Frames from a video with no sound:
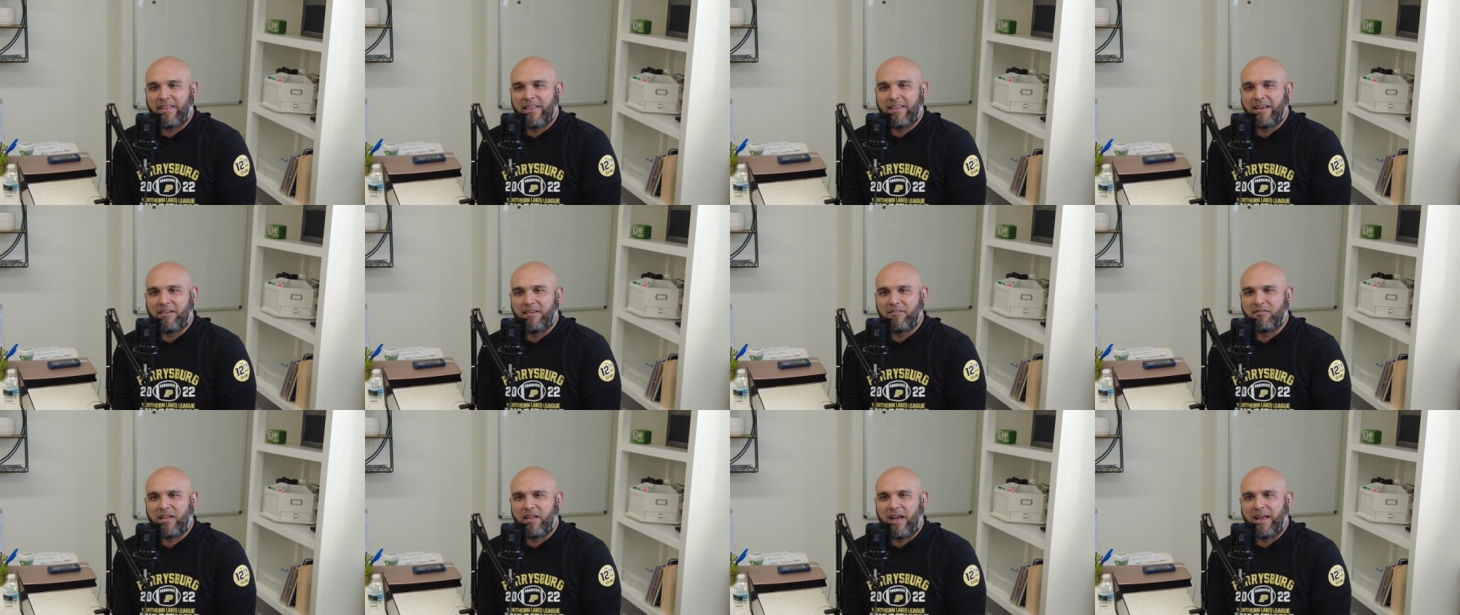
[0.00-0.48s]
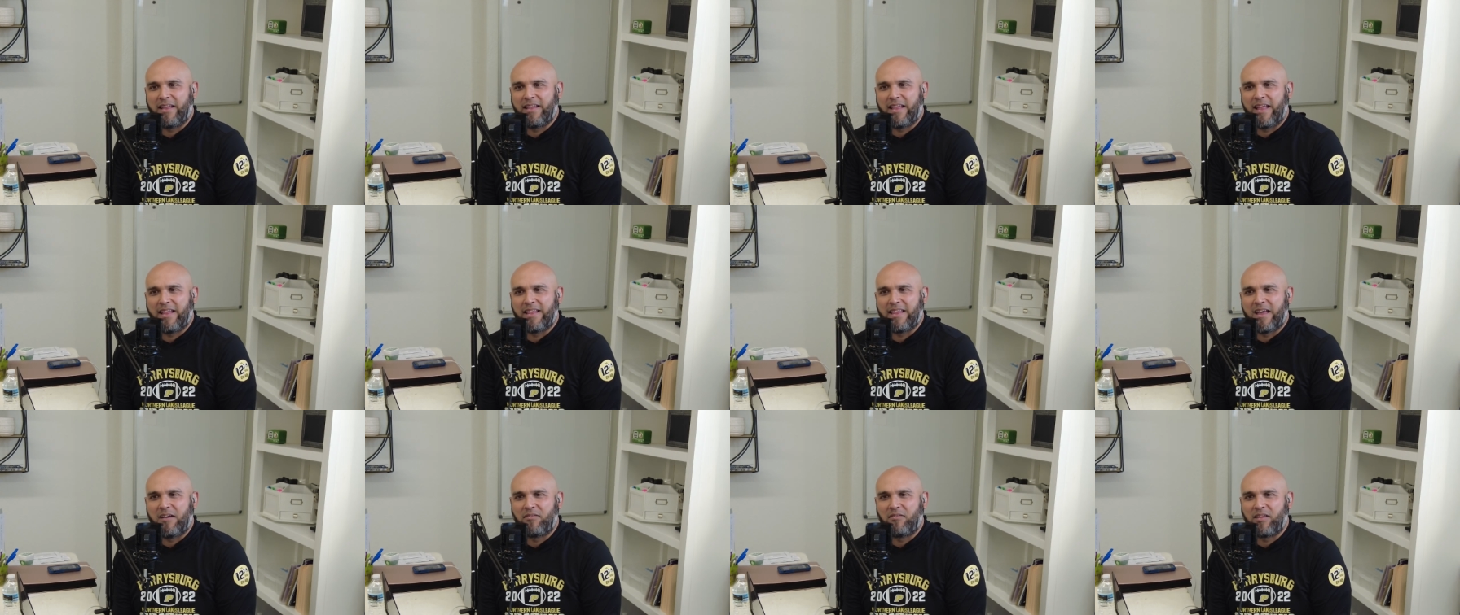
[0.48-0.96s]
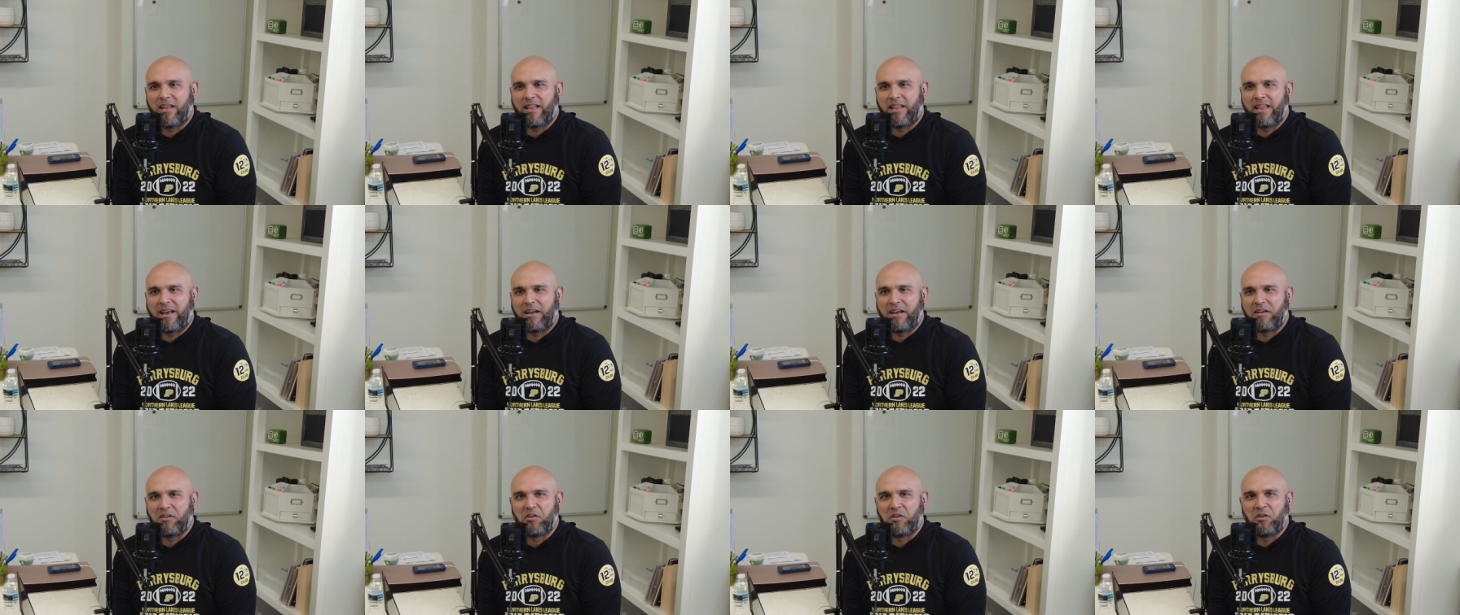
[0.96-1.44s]
I think a flight that left at
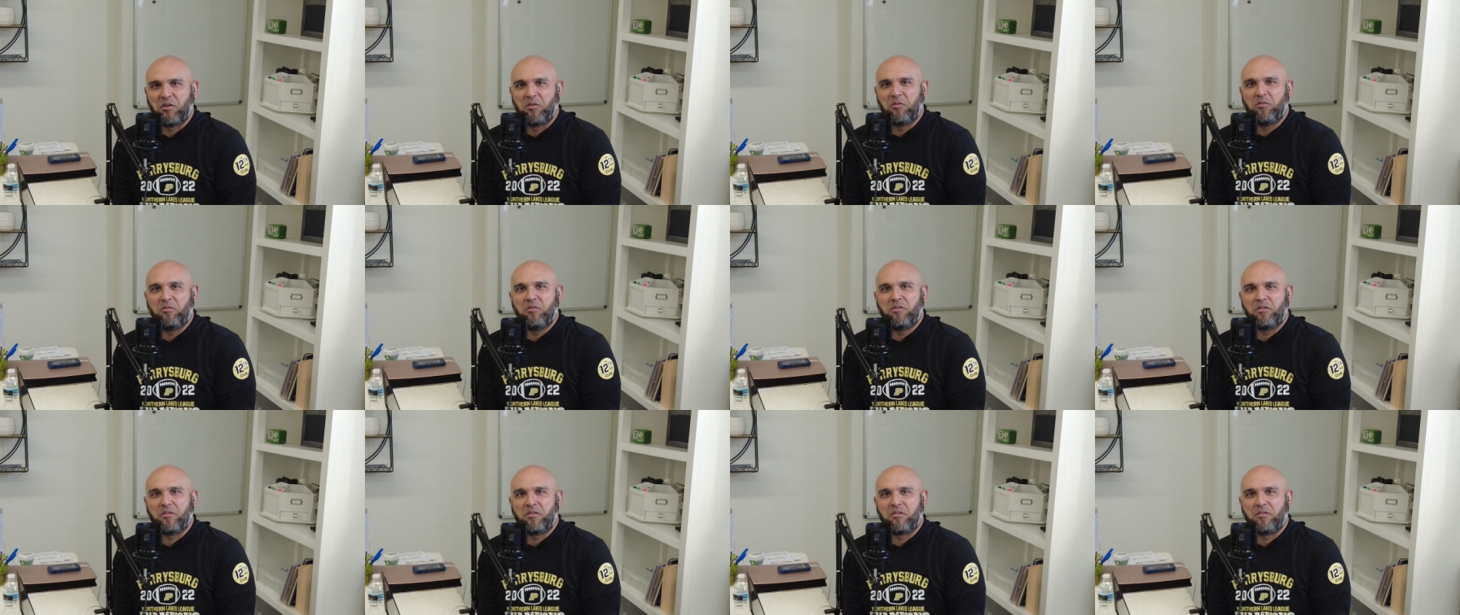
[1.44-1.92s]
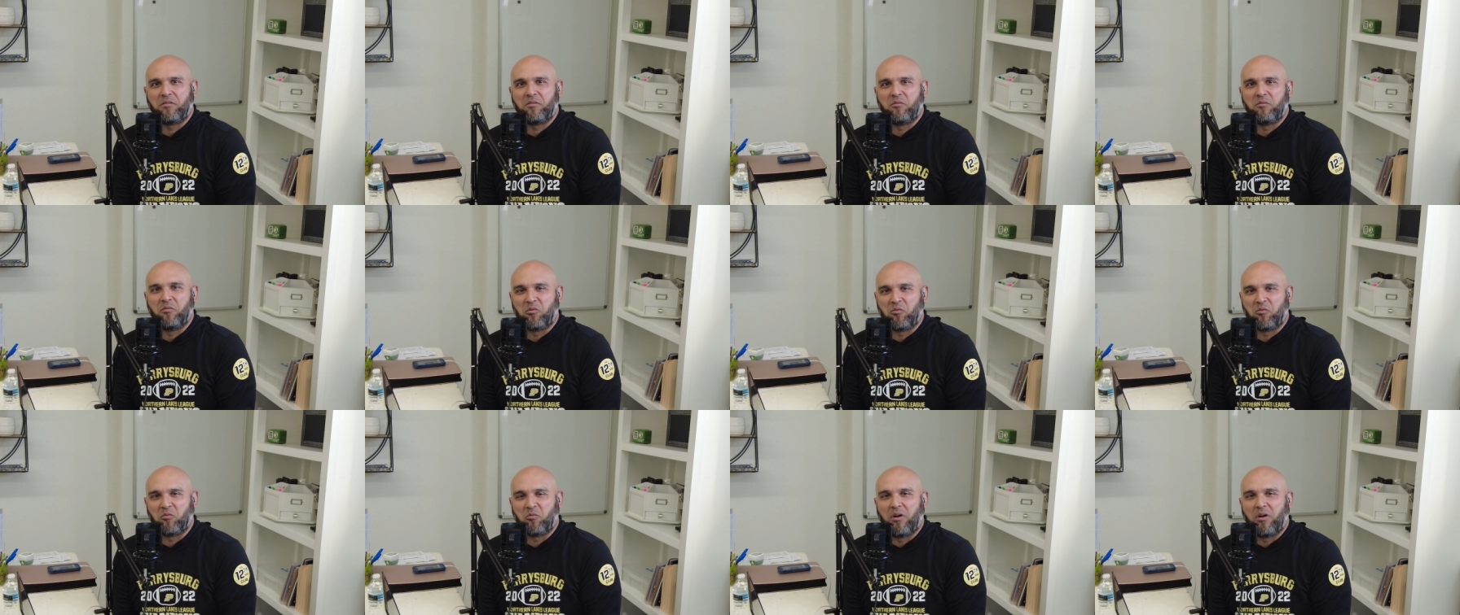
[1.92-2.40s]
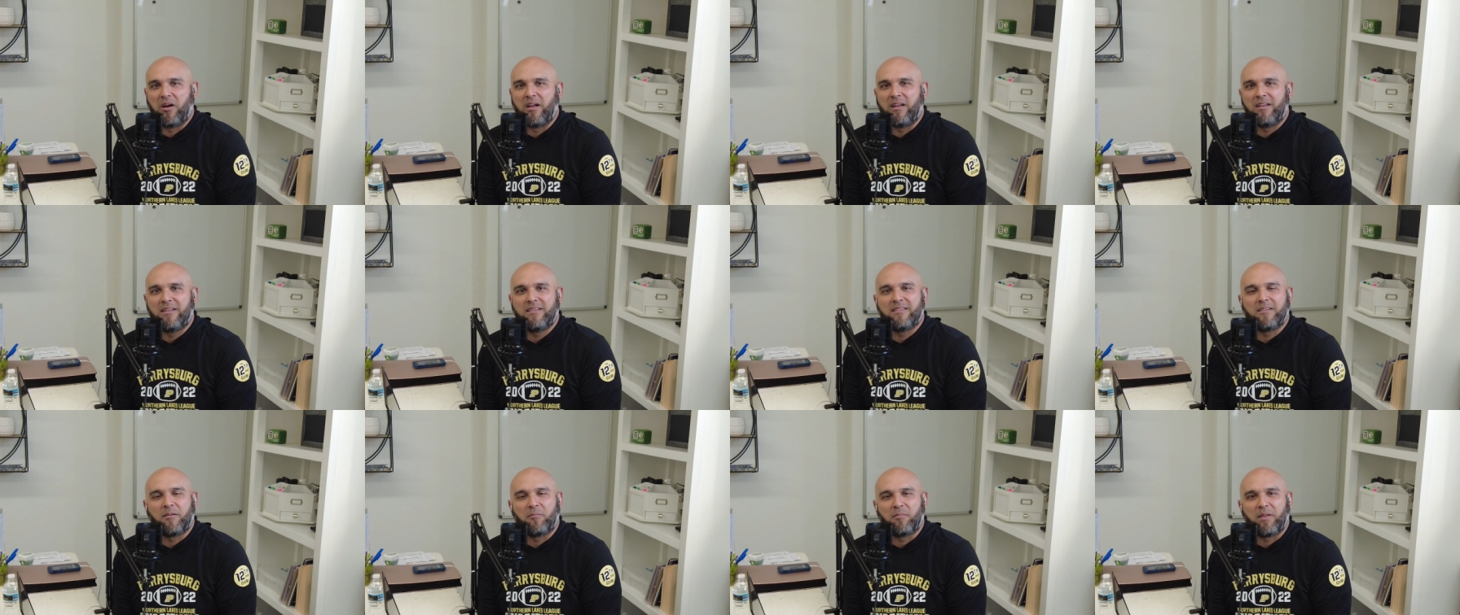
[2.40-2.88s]
like noon or, or
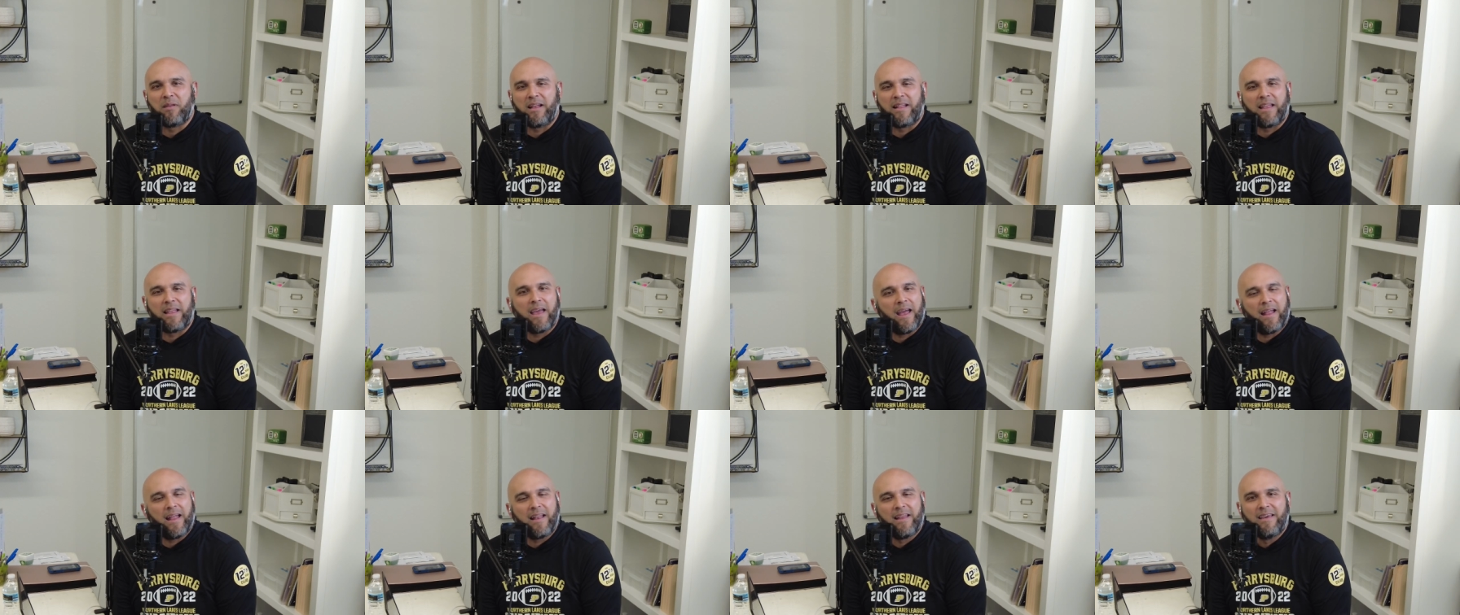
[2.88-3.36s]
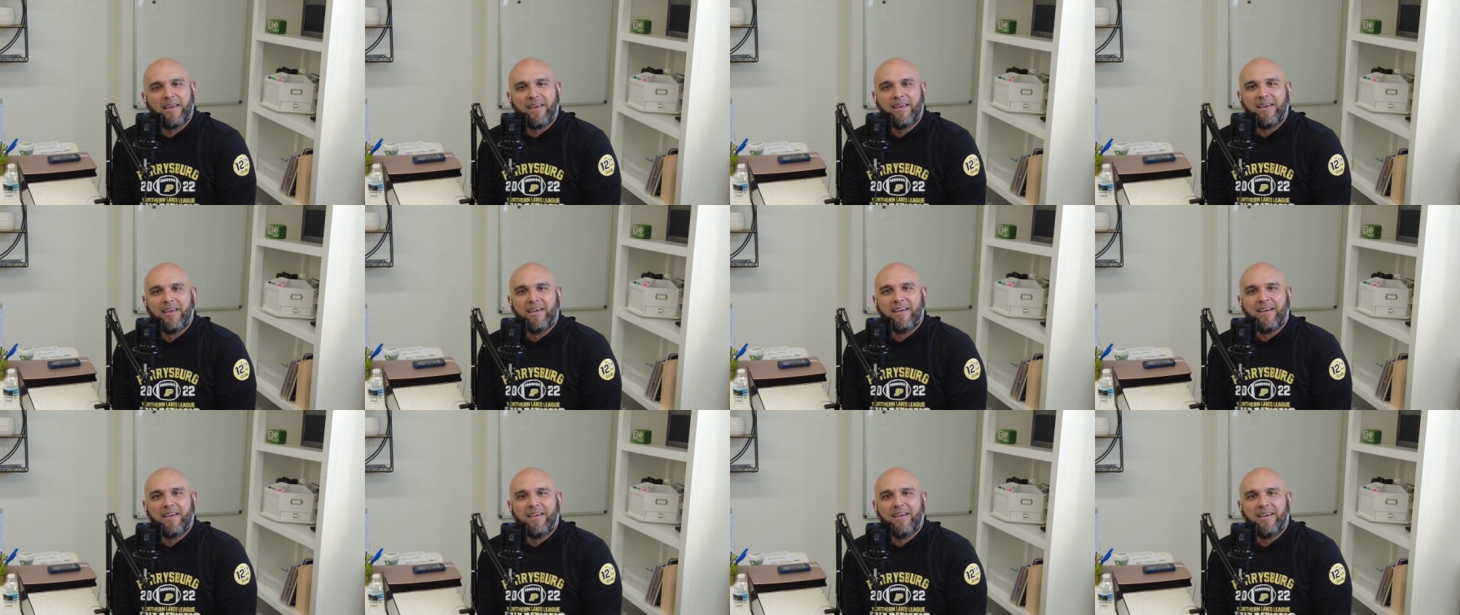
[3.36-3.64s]
one, something like that.